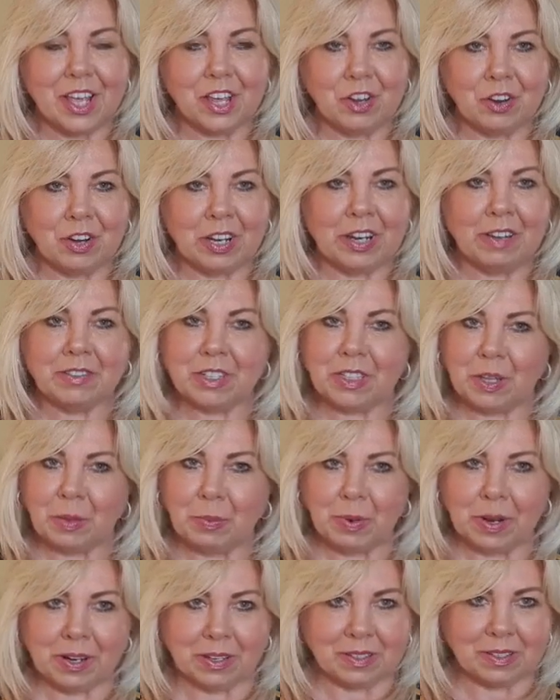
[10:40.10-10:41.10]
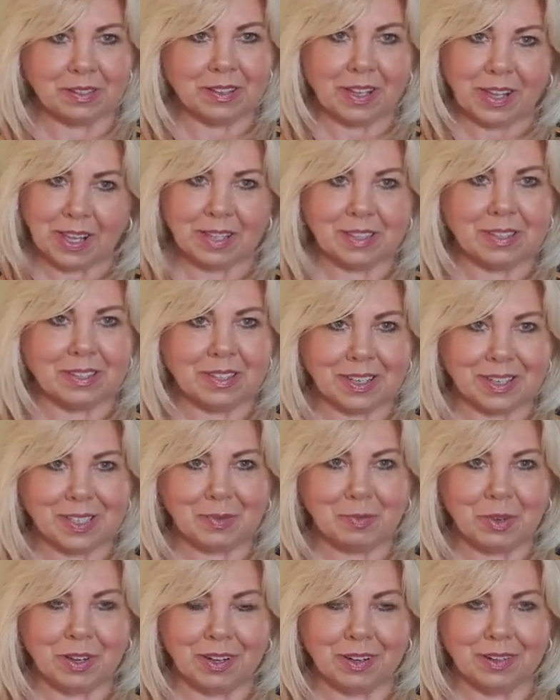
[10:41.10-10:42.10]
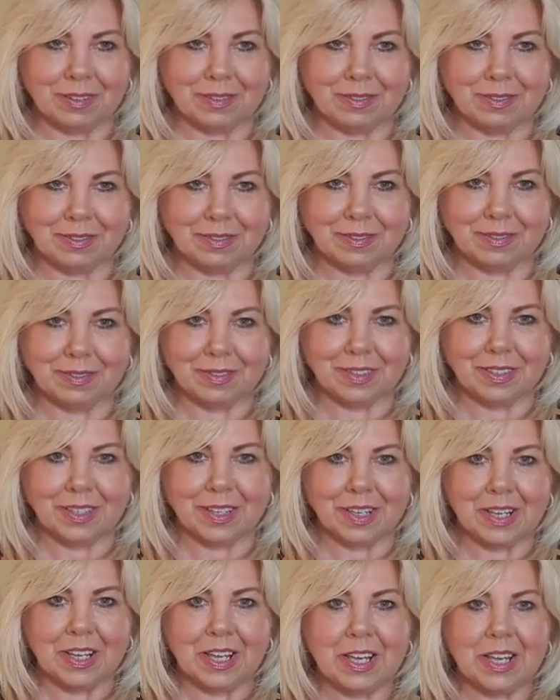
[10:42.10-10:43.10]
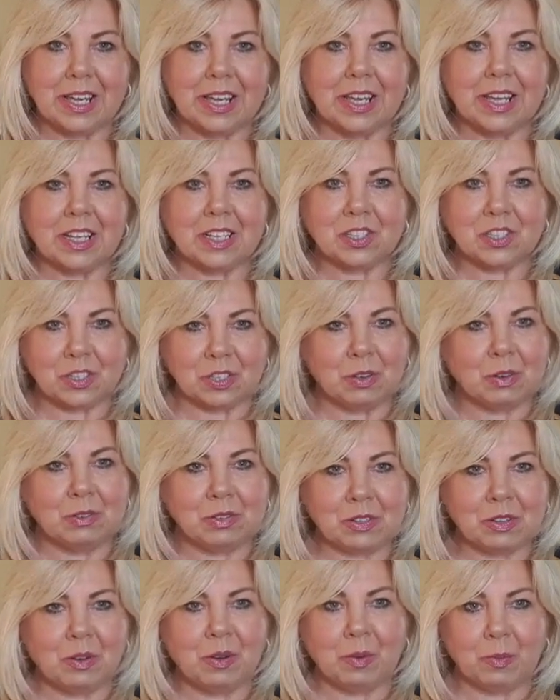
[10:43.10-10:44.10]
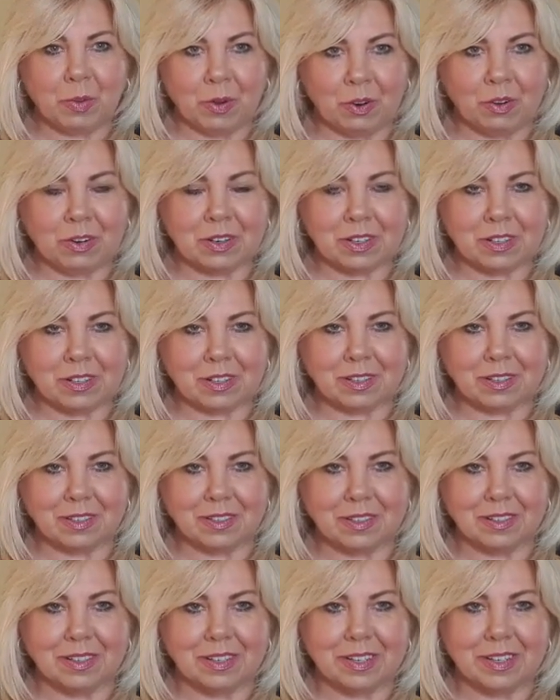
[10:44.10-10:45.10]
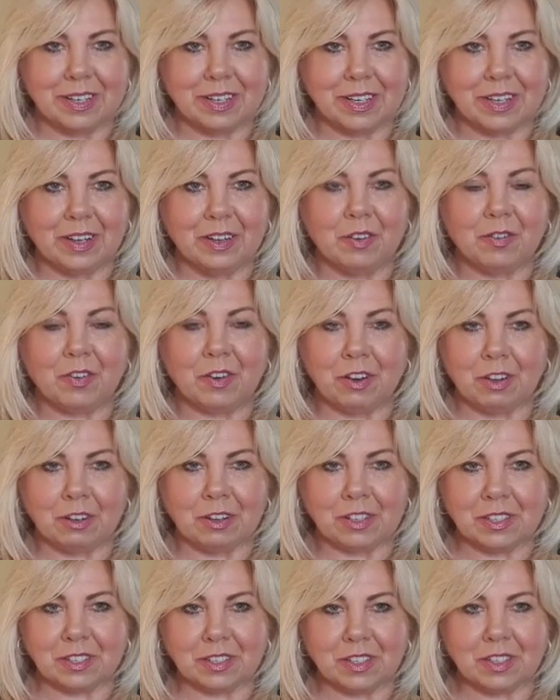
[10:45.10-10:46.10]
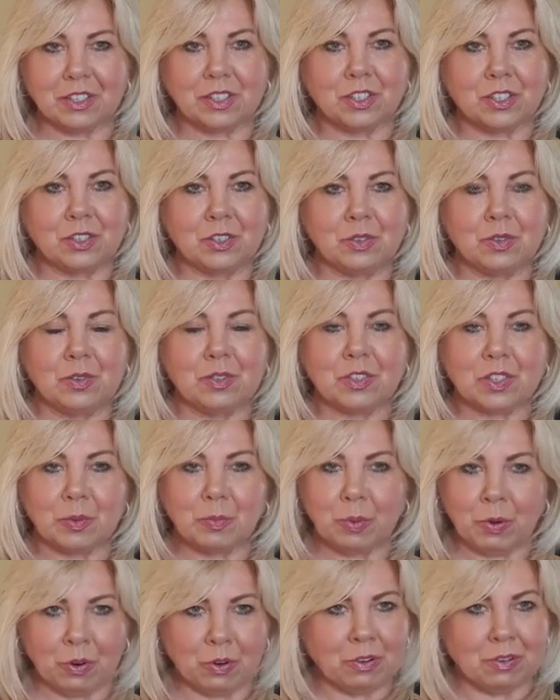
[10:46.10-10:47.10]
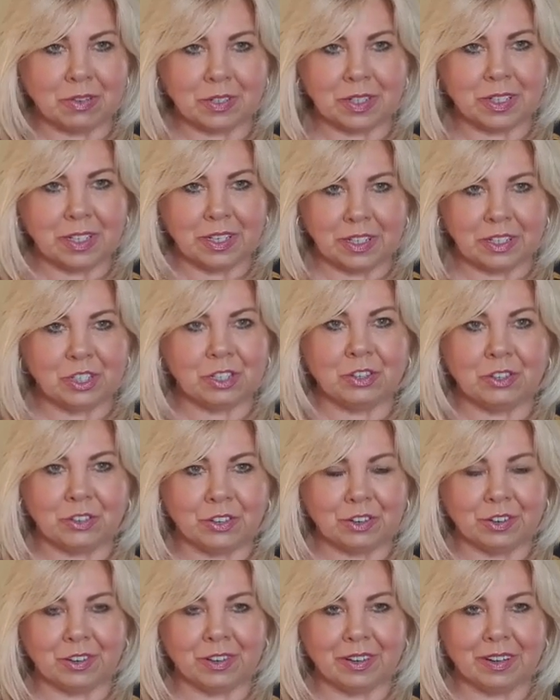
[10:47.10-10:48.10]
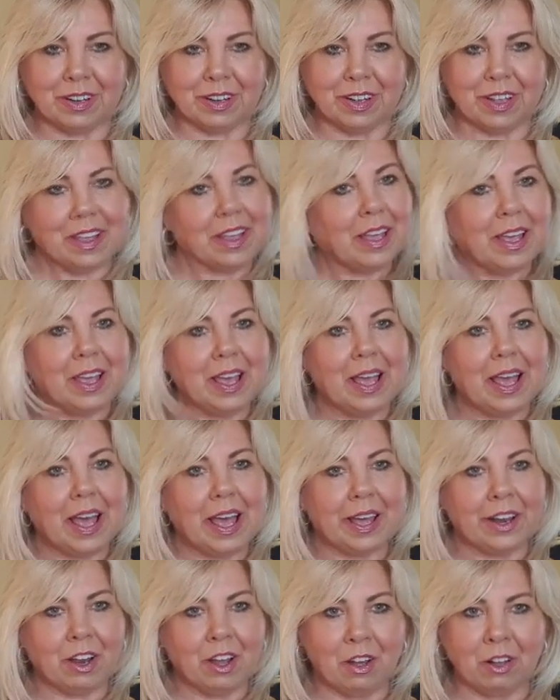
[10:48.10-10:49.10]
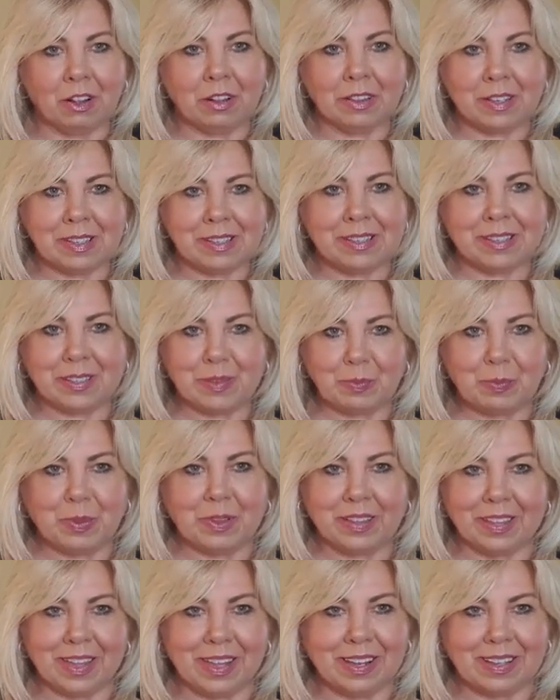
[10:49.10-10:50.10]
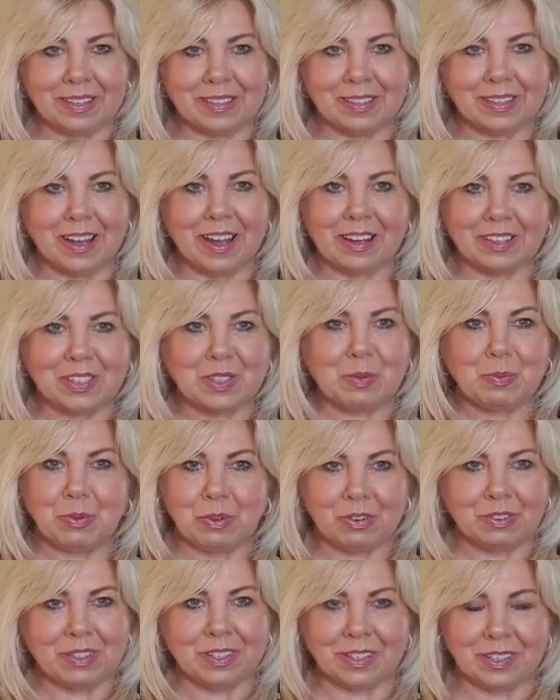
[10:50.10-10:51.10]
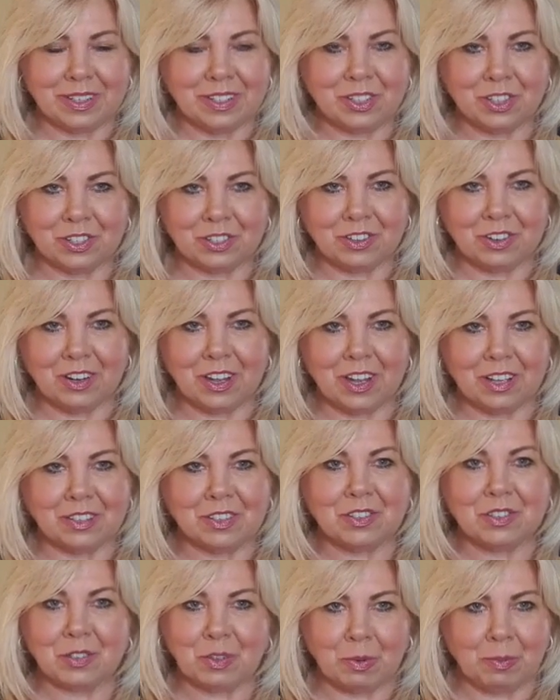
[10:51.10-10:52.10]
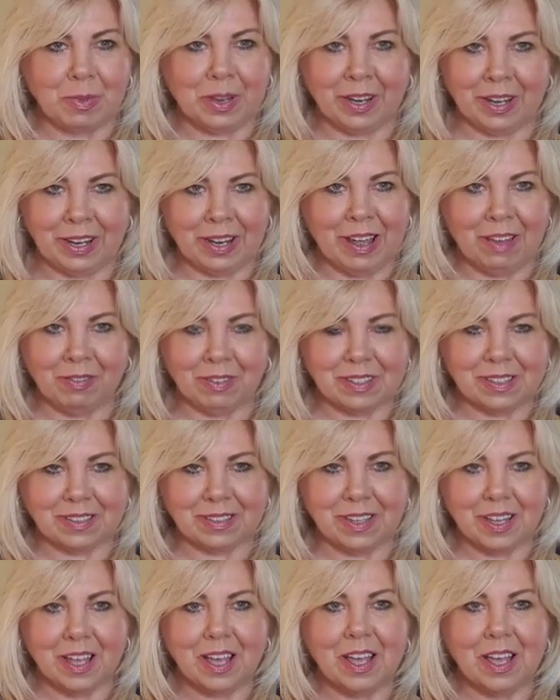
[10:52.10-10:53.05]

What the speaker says: You're lifting the person that gets that smile. It's so, so important for us to support each other. And all these simple things are supporting each other on so many levels,